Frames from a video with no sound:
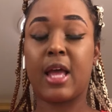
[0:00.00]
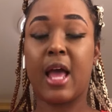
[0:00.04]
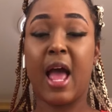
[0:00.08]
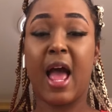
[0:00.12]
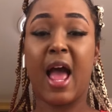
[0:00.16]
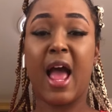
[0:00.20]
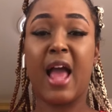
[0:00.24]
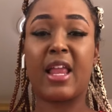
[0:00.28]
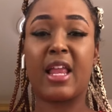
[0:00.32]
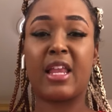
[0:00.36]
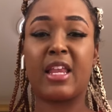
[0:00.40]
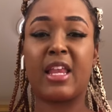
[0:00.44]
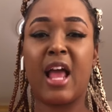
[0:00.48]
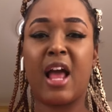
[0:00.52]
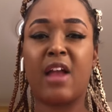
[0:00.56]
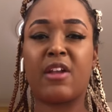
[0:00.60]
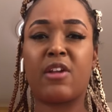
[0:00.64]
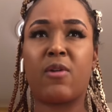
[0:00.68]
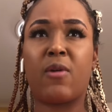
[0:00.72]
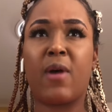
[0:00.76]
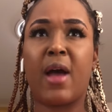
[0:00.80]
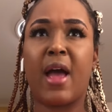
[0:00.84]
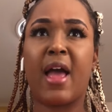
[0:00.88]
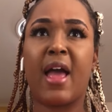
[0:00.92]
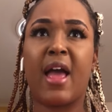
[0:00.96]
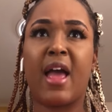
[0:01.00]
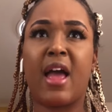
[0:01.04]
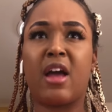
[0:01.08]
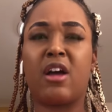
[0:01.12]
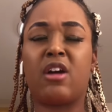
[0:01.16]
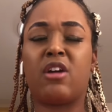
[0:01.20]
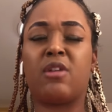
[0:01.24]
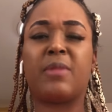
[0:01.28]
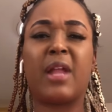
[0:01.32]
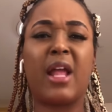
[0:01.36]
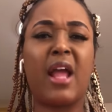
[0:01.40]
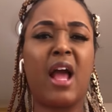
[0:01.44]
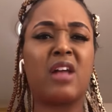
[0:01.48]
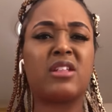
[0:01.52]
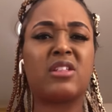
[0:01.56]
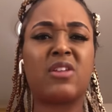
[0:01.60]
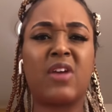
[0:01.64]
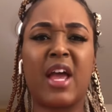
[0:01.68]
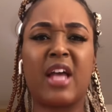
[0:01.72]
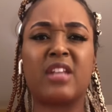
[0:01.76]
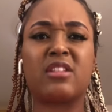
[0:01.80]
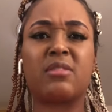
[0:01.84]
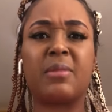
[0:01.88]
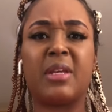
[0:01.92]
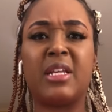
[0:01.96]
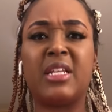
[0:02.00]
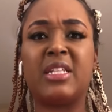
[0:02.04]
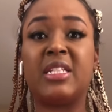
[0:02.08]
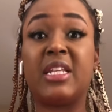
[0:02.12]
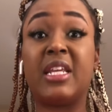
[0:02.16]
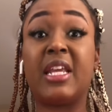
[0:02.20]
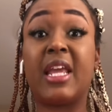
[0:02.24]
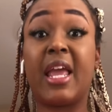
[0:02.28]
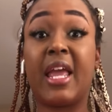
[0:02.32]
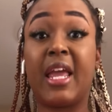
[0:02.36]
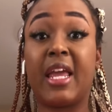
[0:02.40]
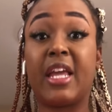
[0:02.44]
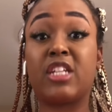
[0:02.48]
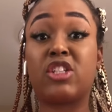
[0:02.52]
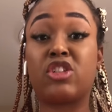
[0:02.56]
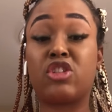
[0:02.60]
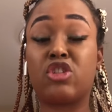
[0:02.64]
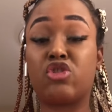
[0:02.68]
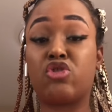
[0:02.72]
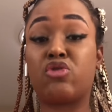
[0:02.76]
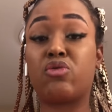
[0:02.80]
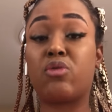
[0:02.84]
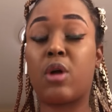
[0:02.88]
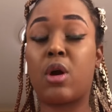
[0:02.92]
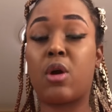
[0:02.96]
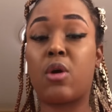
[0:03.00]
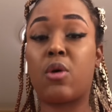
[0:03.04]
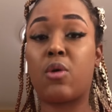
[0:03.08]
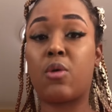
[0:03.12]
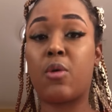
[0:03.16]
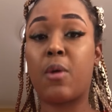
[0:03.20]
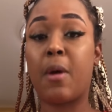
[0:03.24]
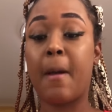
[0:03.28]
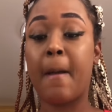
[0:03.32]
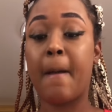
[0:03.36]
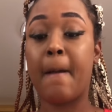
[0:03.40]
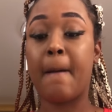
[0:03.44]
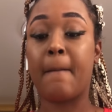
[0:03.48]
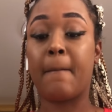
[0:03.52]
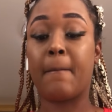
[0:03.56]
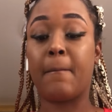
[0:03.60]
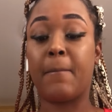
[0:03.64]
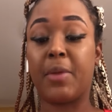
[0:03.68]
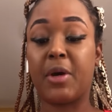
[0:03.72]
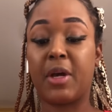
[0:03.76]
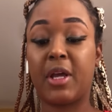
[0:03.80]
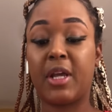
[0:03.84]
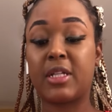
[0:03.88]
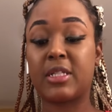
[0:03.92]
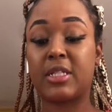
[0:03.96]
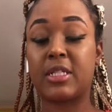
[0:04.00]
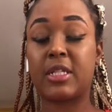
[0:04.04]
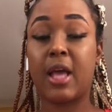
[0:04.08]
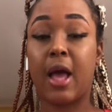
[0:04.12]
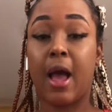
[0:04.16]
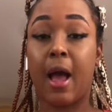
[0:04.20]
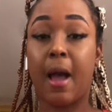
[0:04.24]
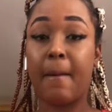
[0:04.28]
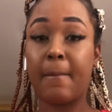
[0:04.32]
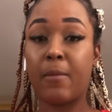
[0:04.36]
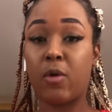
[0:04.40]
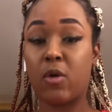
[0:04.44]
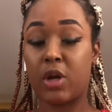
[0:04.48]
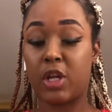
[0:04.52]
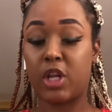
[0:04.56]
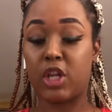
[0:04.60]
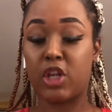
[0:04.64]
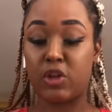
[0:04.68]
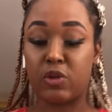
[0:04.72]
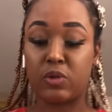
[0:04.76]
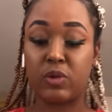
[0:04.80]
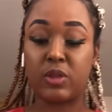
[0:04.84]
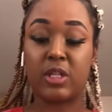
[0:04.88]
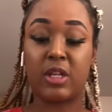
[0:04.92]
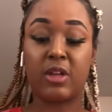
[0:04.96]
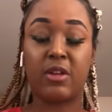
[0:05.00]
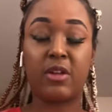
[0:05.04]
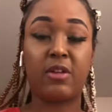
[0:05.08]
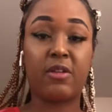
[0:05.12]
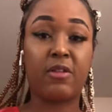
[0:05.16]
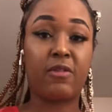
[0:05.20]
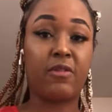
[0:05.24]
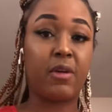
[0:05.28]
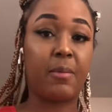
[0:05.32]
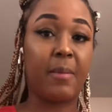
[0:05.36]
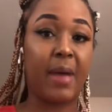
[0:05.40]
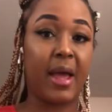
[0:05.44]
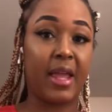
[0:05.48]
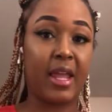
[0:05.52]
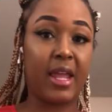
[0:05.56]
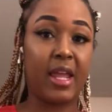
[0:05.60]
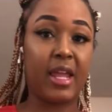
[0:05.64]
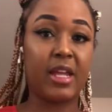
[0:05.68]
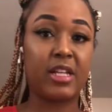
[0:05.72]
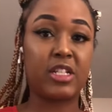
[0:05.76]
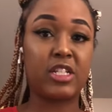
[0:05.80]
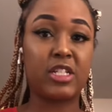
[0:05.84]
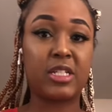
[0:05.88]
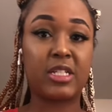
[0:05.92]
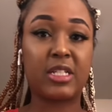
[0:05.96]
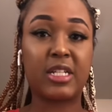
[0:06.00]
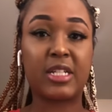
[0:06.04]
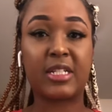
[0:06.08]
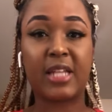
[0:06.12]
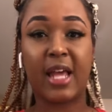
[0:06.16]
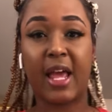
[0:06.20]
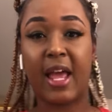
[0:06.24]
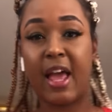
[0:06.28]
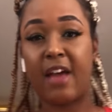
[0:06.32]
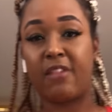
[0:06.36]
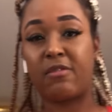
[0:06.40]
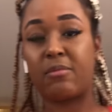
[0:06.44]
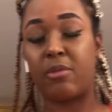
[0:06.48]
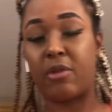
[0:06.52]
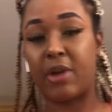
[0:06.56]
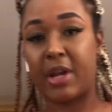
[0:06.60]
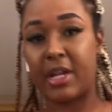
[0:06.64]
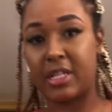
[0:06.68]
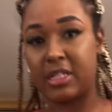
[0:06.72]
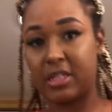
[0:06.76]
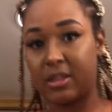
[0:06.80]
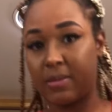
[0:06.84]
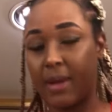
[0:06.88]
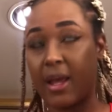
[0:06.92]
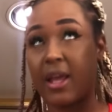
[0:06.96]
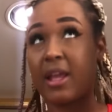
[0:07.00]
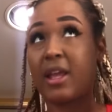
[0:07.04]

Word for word: I y'all know I have. Um, they also have some easy edge control, but I'm gonna use it for my edges since I have braids in my